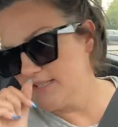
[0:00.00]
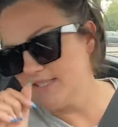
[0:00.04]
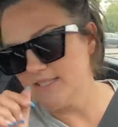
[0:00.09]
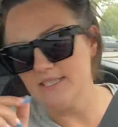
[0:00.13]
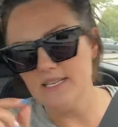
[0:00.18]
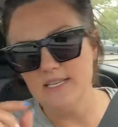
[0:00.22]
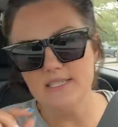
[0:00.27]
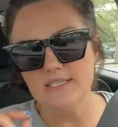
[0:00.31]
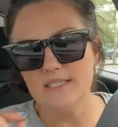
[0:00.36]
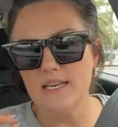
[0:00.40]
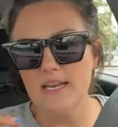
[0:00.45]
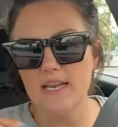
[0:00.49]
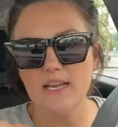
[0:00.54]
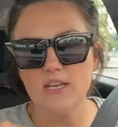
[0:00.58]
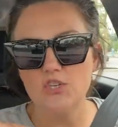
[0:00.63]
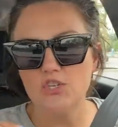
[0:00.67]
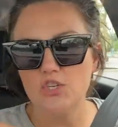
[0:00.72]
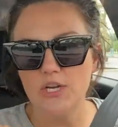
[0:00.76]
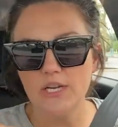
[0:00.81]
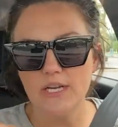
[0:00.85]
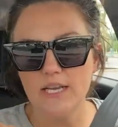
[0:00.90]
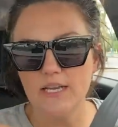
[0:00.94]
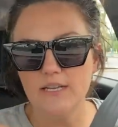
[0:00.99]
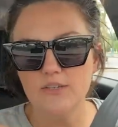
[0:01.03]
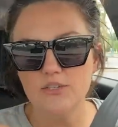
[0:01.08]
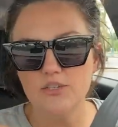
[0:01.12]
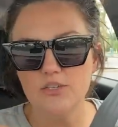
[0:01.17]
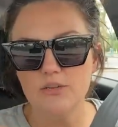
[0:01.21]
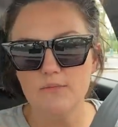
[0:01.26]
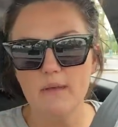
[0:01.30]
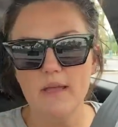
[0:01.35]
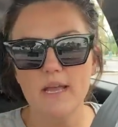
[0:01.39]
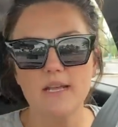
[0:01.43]
seasoning chicken
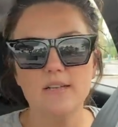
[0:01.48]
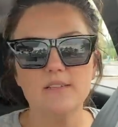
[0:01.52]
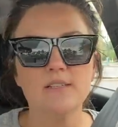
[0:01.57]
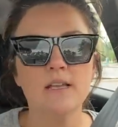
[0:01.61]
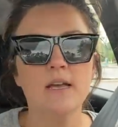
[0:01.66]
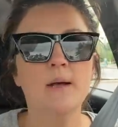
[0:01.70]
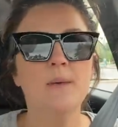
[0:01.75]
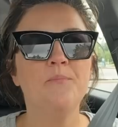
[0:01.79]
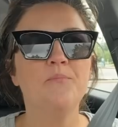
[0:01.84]
she makes.